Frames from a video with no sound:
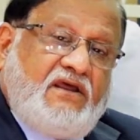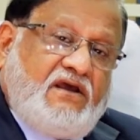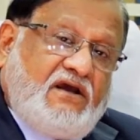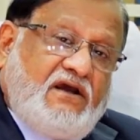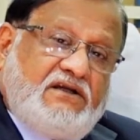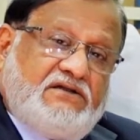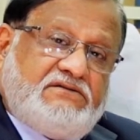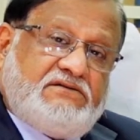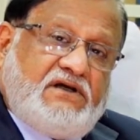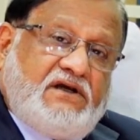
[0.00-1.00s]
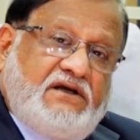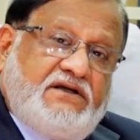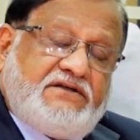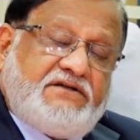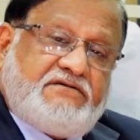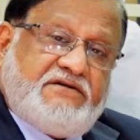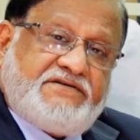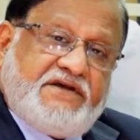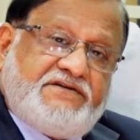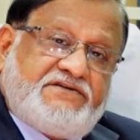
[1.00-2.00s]
and uh, it
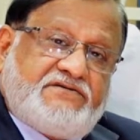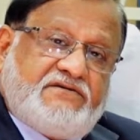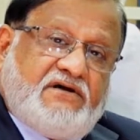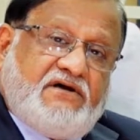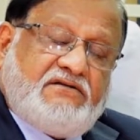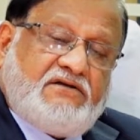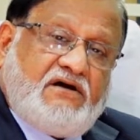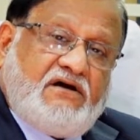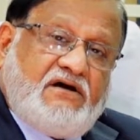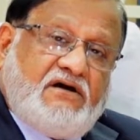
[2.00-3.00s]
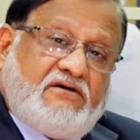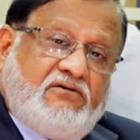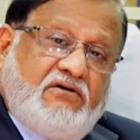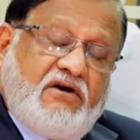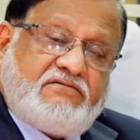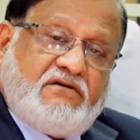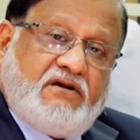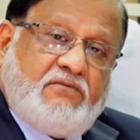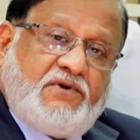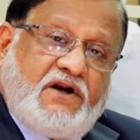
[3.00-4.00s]
increases uh, the
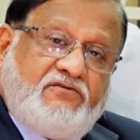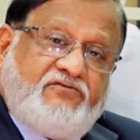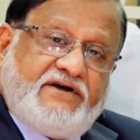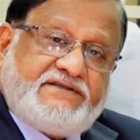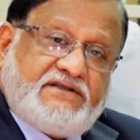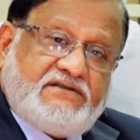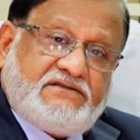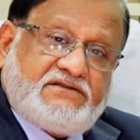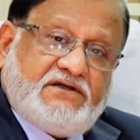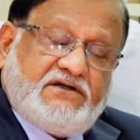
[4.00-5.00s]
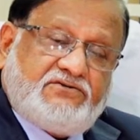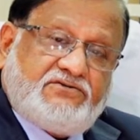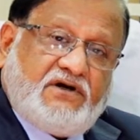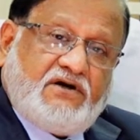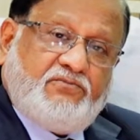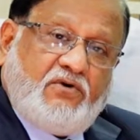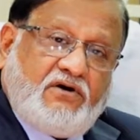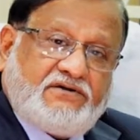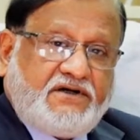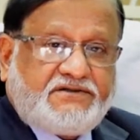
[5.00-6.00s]
collateral blood vessels to the
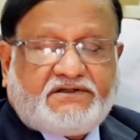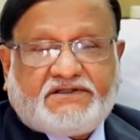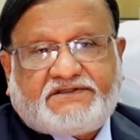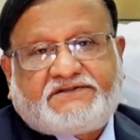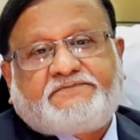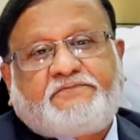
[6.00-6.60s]
blocked arteries.